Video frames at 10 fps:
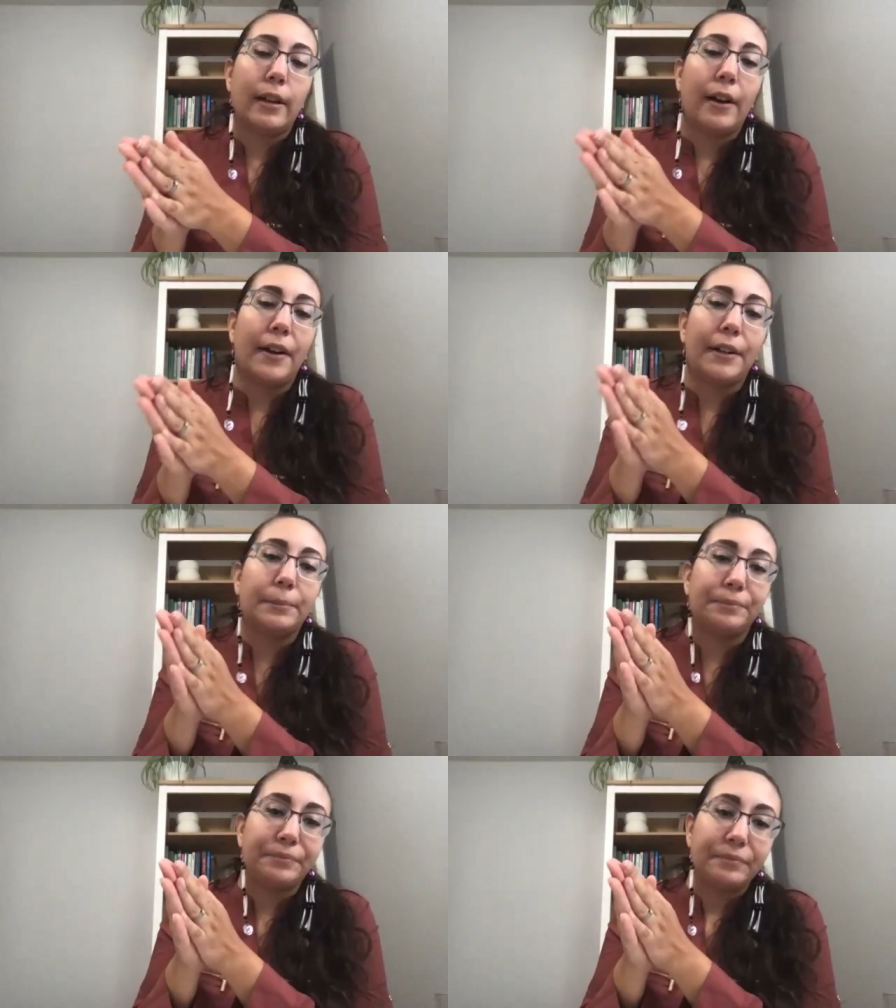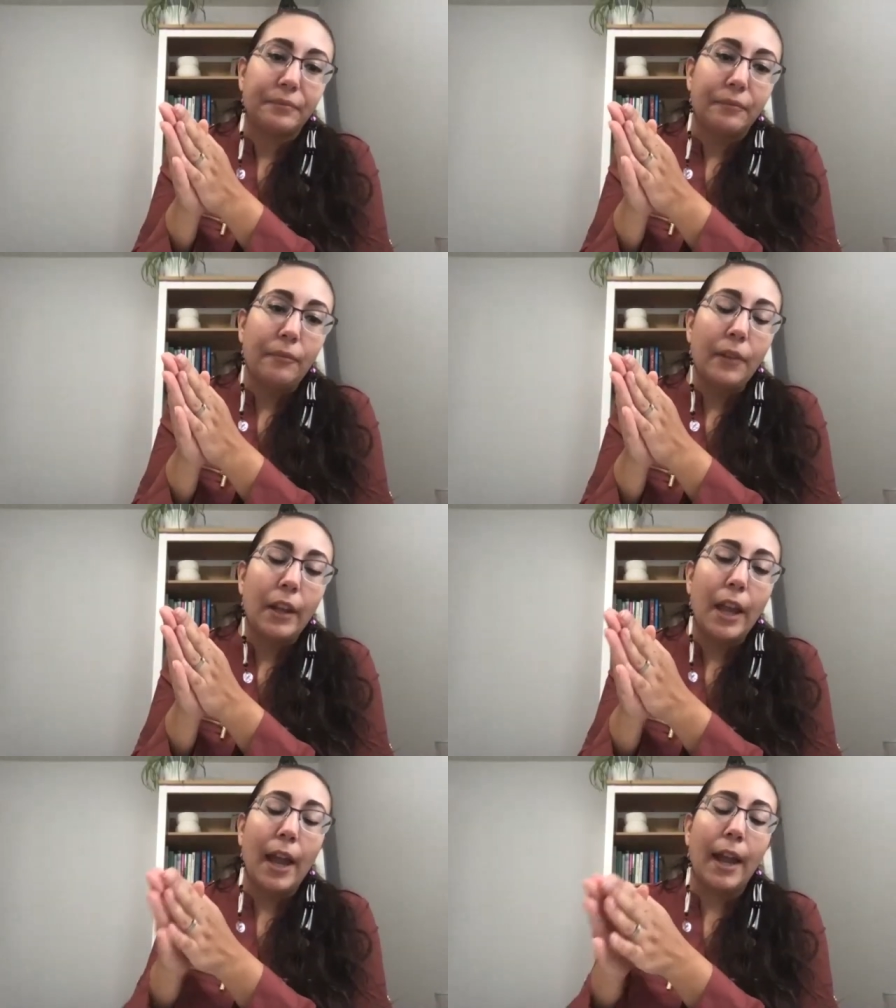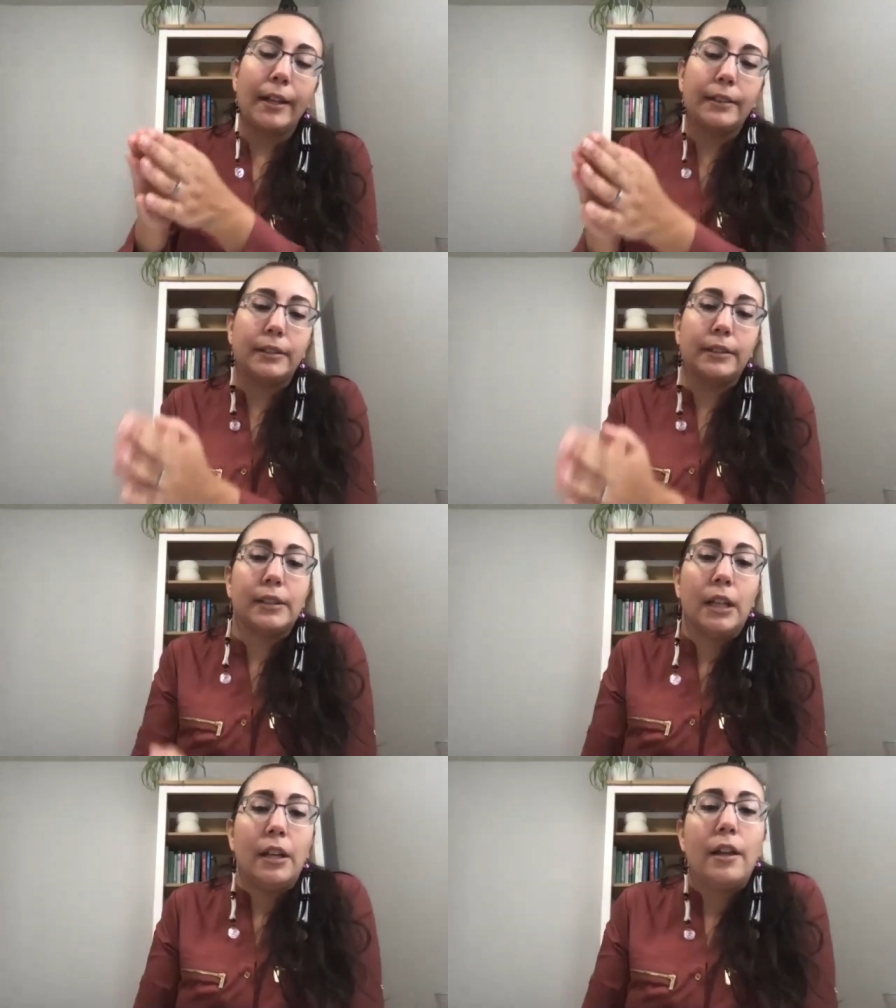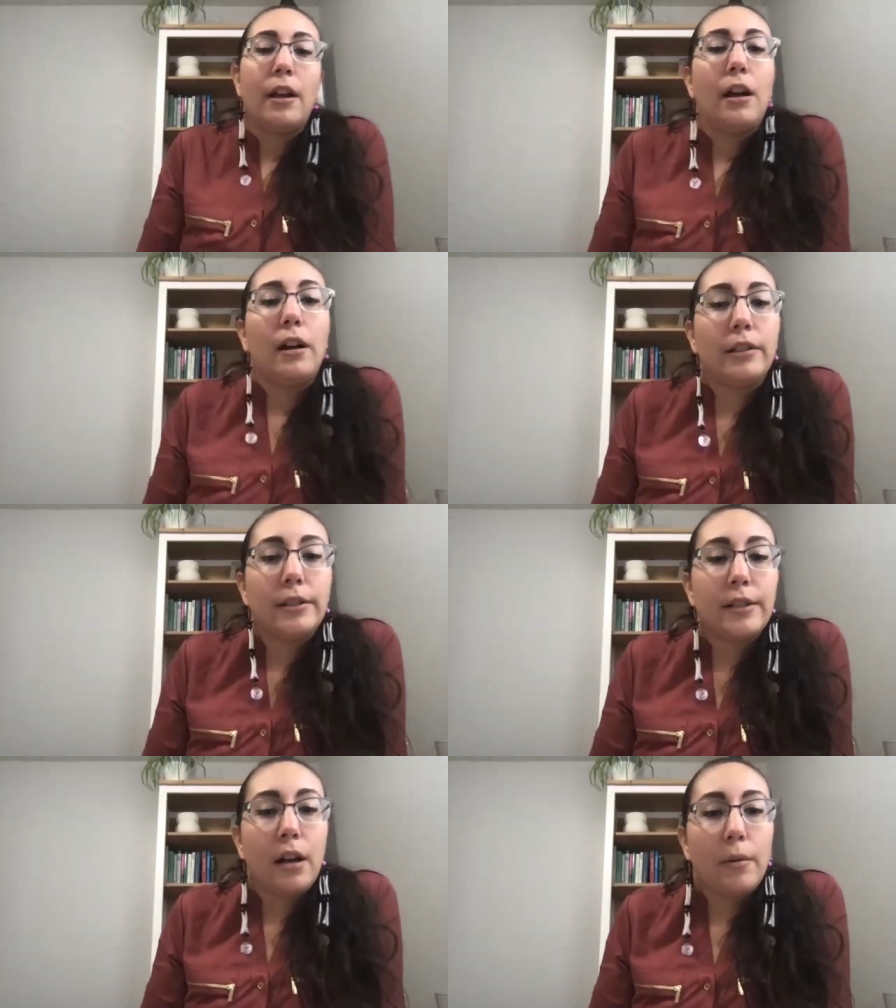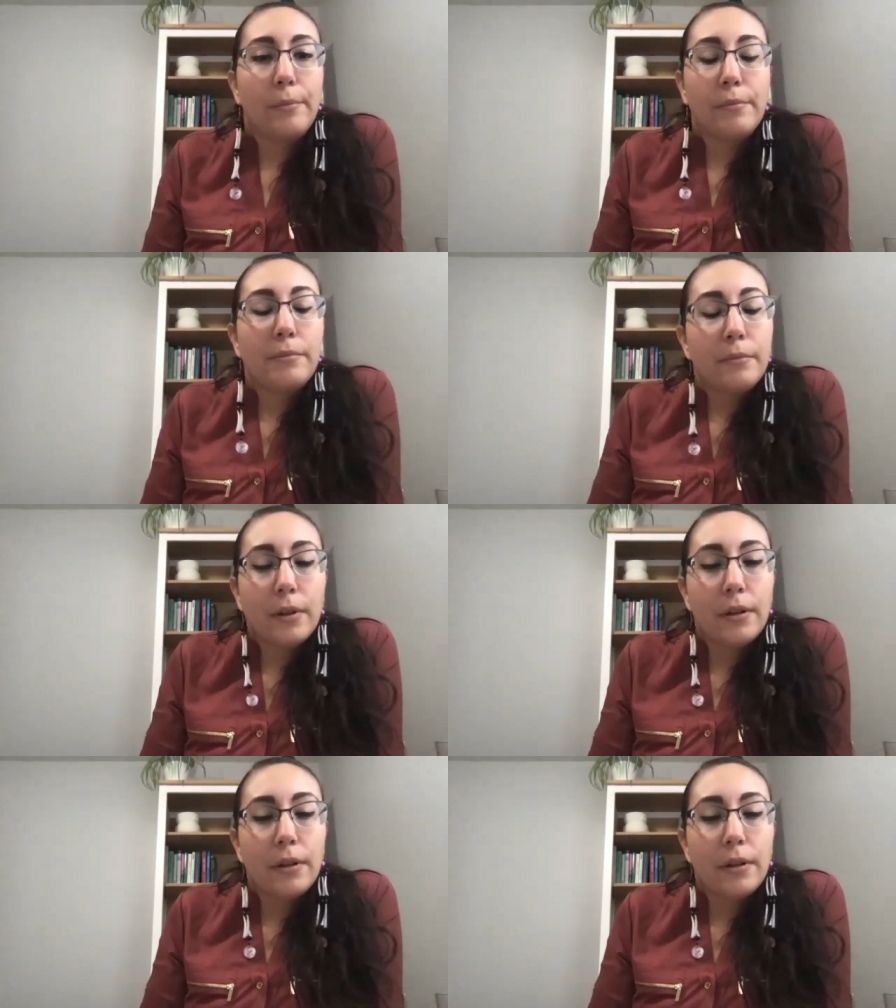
Um, and some